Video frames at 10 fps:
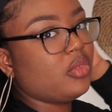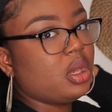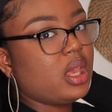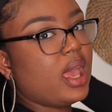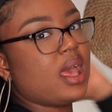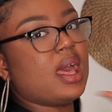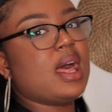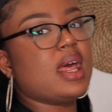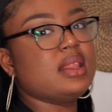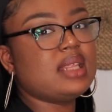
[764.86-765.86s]

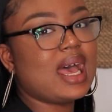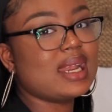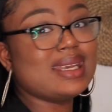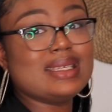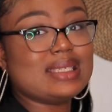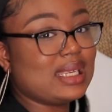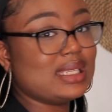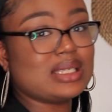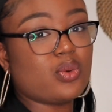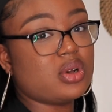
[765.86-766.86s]
Yeah, and that is
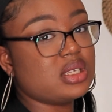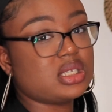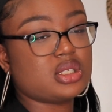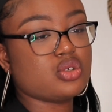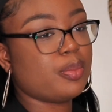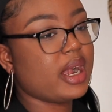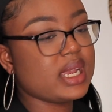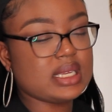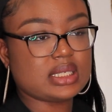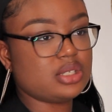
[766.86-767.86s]
it. It was super
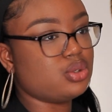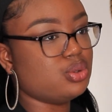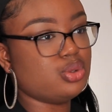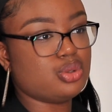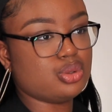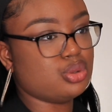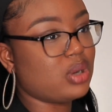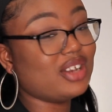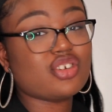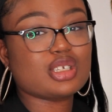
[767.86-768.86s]
easy to do,
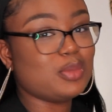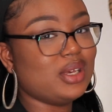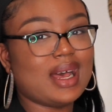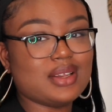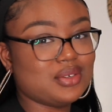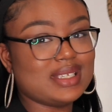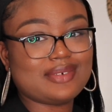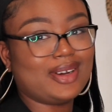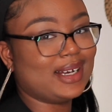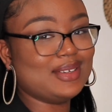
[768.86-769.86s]
and trust me, you can do it.
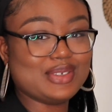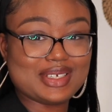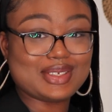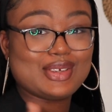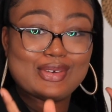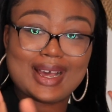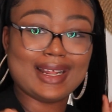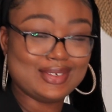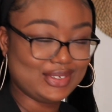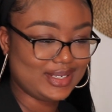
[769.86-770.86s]
If I can do it, you
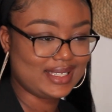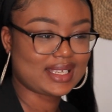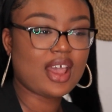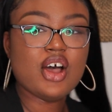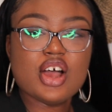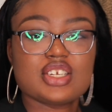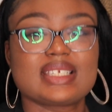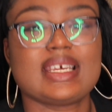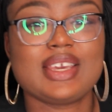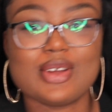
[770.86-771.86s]
can do it.
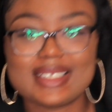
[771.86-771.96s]
Just take your